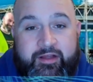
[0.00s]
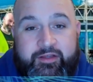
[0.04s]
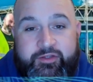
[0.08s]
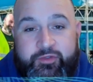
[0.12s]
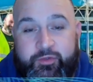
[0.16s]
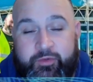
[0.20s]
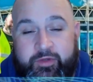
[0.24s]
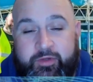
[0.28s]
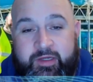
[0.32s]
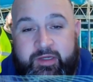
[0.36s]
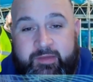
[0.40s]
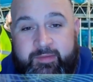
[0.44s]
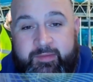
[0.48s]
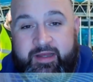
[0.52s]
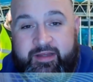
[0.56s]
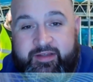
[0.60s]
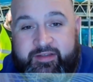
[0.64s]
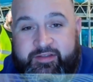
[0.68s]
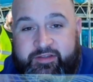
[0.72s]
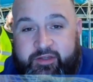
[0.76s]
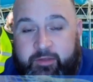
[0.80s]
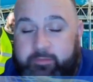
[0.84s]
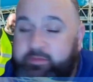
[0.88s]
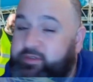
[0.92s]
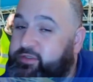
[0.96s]
talking about the
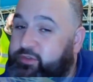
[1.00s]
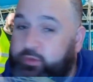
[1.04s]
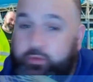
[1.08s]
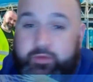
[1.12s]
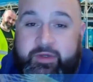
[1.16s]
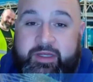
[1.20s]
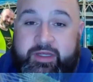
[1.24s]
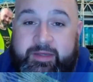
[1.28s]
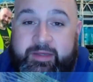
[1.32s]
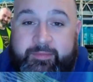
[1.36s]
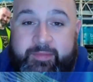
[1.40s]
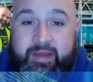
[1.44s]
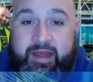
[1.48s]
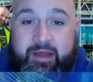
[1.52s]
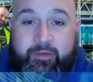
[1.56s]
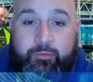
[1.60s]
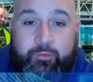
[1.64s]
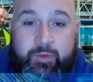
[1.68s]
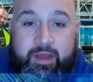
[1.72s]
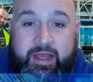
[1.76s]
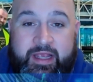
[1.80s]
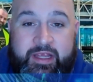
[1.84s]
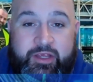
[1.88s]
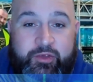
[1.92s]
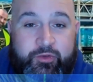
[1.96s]
stops, talking about
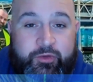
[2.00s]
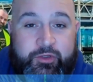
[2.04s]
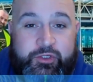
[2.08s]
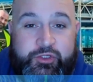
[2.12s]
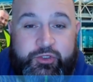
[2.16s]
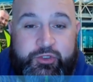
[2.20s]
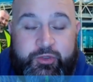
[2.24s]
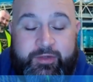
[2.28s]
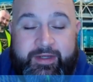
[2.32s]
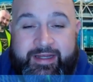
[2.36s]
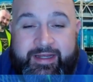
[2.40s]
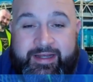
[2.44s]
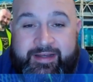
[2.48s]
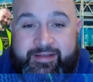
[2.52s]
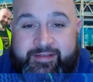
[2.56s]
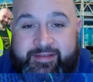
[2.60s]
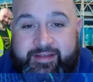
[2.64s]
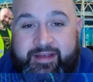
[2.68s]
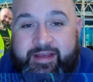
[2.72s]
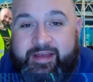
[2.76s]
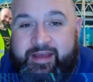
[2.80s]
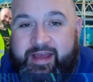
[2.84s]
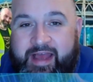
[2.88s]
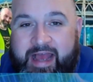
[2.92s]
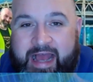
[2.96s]
where you can join us,
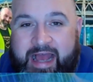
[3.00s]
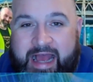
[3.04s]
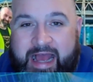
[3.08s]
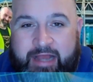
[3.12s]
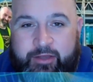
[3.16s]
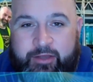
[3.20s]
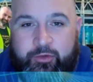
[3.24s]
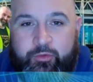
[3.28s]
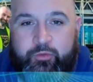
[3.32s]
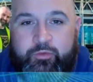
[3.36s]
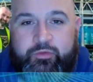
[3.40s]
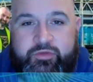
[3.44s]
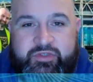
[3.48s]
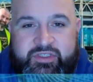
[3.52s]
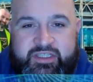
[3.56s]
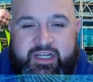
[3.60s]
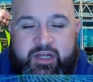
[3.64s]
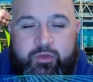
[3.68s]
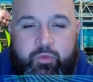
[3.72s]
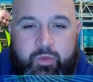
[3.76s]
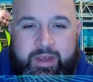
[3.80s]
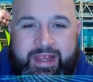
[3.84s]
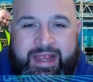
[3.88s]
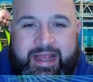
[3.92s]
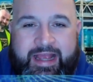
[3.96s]
and also
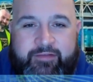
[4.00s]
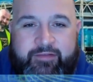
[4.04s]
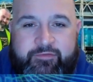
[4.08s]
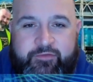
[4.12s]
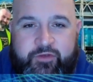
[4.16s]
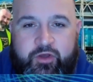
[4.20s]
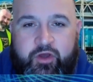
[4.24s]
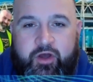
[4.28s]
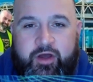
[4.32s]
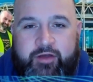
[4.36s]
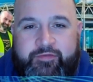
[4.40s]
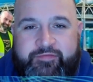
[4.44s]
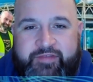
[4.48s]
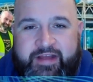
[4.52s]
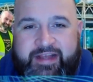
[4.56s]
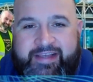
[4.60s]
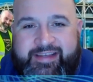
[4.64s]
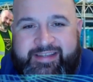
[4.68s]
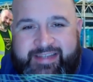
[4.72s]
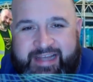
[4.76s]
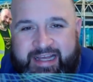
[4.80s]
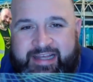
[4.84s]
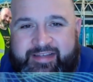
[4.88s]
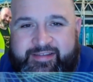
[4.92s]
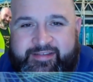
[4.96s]
we have got a
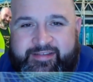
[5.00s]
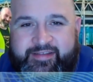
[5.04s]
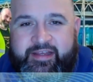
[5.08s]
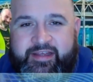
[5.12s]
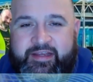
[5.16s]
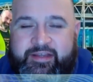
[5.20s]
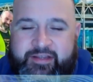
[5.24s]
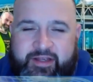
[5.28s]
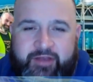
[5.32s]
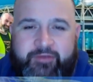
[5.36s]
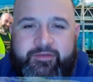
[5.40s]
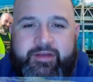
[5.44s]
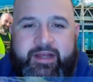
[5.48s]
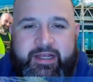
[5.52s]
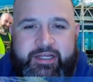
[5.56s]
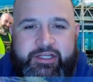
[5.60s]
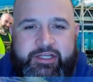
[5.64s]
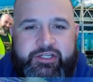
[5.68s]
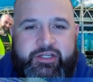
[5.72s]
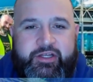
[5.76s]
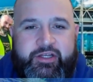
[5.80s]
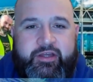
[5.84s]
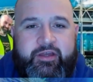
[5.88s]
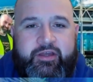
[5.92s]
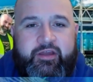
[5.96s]
fantastic
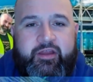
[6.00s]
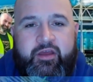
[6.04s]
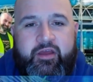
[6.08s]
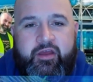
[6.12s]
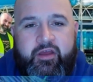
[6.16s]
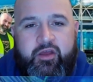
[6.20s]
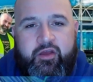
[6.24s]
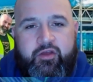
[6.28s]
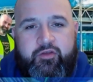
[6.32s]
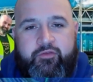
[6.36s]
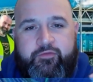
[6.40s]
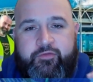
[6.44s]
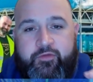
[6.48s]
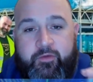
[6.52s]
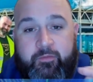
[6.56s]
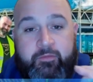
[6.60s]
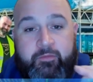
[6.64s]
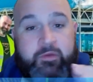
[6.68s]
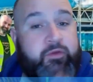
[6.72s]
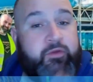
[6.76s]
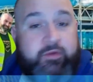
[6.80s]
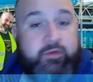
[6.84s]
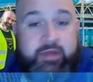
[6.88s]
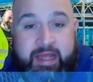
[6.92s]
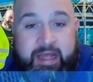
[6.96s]
donation from
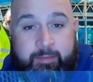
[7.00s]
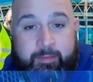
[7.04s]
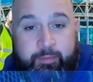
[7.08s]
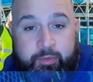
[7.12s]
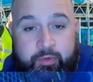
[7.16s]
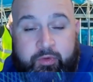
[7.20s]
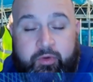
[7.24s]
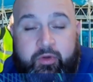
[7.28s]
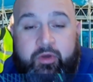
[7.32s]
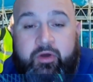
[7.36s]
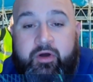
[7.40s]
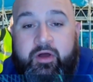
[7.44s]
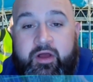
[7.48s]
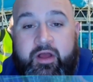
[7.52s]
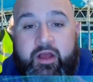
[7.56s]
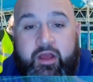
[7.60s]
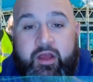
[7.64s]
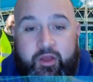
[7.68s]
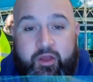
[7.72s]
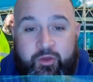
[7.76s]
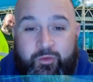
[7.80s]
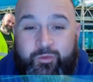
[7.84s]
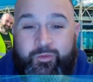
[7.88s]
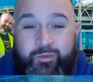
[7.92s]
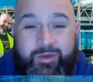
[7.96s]
Luton Airport
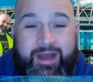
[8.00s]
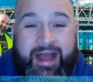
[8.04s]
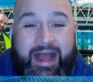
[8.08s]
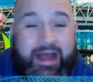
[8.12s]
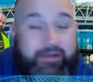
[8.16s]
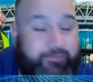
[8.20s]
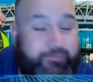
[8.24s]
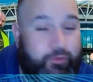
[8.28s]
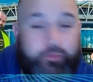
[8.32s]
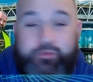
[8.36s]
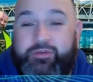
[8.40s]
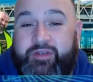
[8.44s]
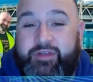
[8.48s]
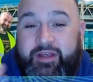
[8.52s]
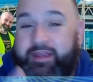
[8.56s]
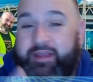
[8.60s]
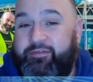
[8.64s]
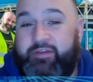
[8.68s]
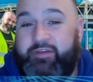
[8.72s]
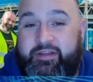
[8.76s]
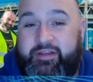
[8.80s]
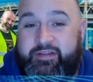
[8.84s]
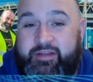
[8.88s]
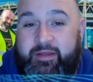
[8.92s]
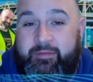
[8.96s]
who have also
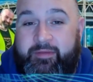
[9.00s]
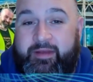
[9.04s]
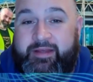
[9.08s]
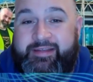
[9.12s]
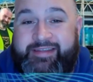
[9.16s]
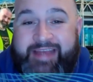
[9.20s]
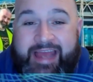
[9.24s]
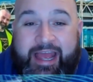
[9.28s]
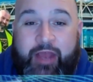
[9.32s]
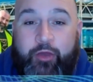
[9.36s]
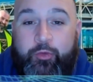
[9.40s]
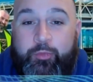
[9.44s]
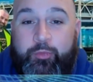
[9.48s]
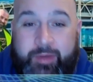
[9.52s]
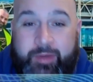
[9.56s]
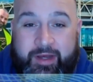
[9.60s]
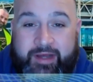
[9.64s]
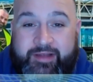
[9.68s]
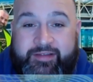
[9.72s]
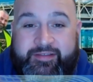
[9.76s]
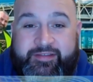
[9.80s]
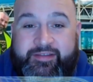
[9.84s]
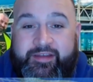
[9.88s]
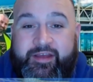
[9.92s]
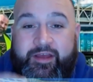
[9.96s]
given us something to help
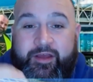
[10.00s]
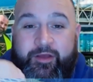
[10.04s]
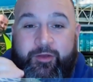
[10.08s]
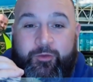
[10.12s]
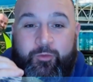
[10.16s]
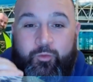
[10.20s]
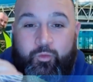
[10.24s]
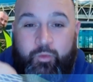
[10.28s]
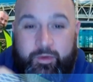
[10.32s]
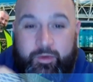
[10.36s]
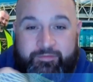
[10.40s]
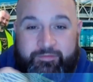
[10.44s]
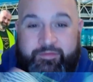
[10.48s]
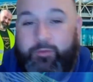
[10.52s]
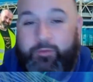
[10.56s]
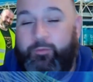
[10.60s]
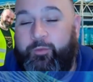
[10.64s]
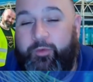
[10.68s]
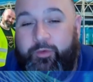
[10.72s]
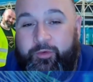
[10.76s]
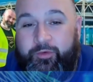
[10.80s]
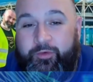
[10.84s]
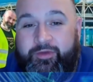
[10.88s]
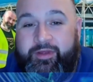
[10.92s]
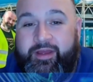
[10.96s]
us with the
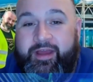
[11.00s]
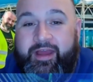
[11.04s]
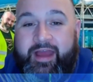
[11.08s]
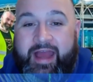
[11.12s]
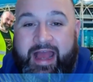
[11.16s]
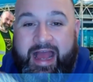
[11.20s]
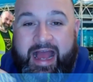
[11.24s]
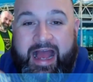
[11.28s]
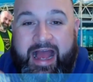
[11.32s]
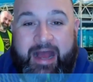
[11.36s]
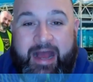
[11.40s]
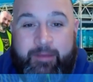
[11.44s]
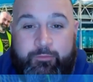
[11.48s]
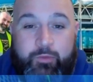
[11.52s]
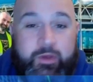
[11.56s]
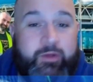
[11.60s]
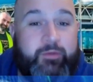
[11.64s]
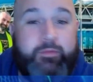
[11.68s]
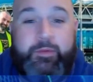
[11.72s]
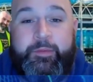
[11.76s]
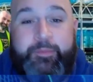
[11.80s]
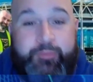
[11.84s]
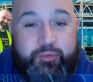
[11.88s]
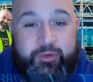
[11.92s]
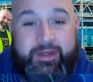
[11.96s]
walk, and we
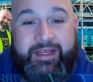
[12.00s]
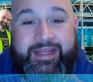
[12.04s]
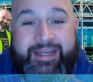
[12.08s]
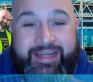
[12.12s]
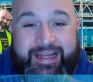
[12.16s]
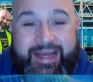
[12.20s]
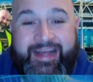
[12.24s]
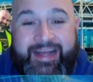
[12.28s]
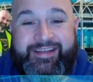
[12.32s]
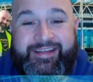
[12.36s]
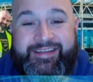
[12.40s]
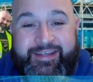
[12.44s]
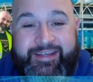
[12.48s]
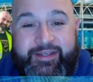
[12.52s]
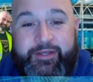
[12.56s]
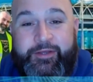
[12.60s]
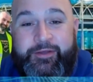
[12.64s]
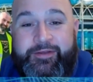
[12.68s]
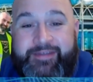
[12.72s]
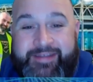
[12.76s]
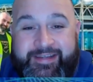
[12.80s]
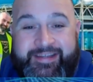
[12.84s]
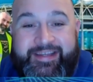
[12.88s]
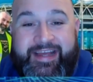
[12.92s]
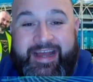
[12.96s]
will be bringing that to
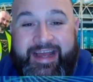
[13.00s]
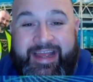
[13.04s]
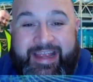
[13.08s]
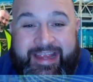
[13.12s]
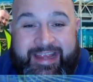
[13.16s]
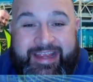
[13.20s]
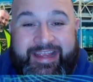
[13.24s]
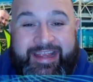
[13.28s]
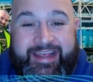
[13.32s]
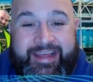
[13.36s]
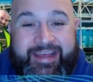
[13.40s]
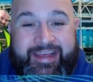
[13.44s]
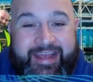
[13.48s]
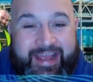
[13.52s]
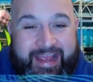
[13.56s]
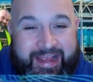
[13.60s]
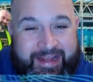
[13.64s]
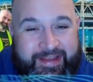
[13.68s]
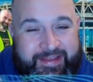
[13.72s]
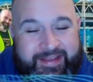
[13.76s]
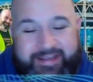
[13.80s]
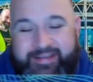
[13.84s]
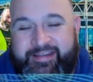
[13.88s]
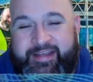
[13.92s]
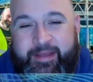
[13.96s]
you today
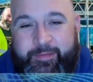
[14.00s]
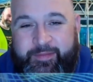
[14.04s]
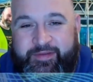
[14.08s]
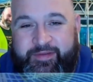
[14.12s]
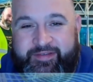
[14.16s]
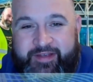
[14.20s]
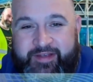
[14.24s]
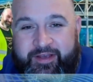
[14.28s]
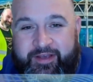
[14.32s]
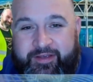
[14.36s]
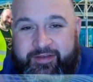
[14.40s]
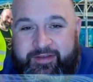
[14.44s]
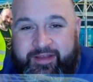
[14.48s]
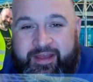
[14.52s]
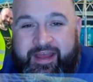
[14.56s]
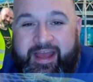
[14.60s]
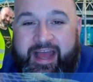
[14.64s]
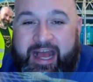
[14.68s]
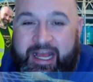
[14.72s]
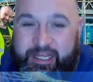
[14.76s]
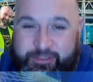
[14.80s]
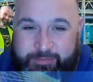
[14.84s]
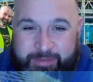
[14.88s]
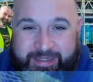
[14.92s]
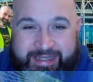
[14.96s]
in this episode
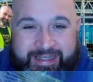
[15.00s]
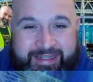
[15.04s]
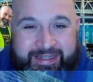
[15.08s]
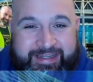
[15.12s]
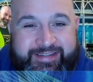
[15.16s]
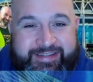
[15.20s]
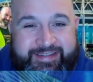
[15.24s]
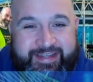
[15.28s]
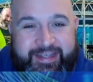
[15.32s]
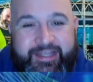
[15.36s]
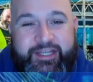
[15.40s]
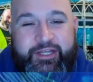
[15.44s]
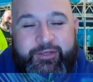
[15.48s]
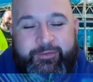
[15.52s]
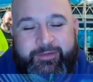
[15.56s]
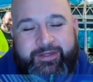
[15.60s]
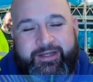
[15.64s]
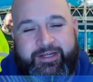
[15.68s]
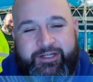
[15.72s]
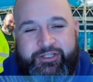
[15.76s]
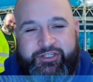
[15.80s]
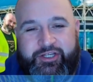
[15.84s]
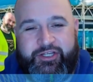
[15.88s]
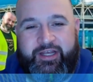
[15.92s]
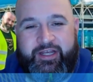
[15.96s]
as we continue on
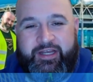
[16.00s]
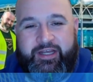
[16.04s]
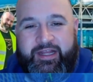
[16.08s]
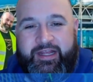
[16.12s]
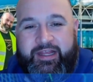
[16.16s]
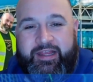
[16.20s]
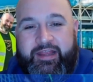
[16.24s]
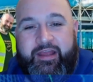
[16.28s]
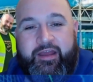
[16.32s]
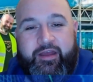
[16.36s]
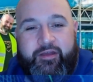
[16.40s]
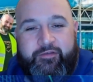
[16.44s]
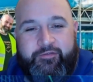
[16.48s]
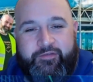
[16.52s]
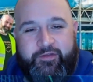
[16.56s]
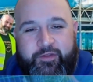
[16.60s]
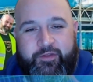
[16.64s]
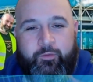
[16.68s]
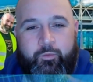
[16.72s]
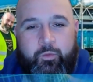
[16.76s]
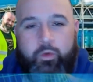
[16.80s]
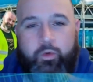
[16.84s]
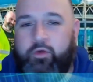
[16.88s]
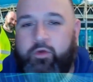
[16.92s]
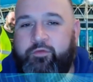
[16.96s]
our journey for the
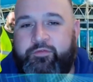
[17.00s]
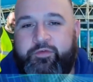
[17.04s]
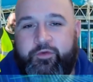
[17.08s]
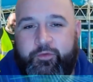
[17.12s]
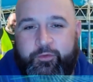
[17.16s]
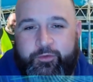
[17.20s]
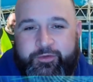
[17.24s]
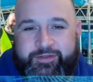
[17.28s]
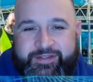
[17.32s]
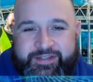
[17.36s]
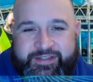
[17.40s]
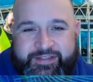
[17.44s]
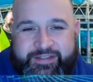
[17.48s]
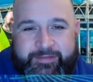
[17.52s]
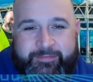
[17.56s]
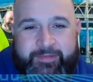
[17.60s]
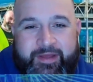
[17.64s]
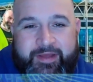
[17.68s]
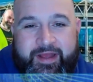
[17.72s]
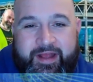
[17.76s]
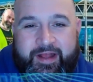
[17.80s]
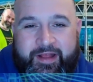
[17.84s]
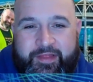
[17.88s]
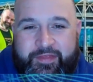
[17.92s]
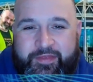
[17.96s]
Walk for Autism,
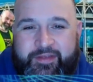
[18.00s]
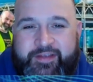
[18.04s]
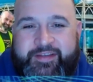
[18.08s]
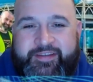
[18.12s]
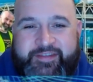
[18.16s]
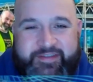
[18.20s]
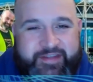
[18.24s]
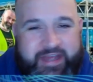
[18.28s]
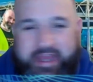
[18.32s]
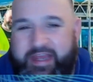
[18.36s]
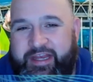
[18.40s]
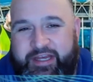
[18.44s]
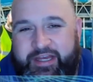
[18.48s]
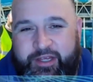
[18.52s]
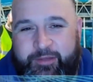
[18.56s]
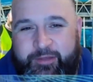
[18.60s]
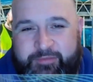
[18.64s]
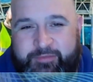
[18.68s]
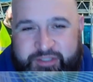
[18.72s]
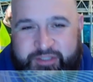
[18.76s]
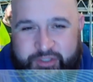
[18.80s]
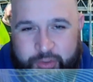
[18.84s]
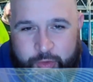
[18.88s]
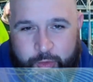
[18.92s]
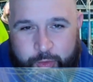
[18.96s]
the
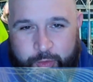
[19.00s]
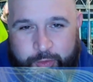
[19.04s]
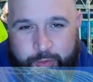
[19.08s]
Stadium Tour.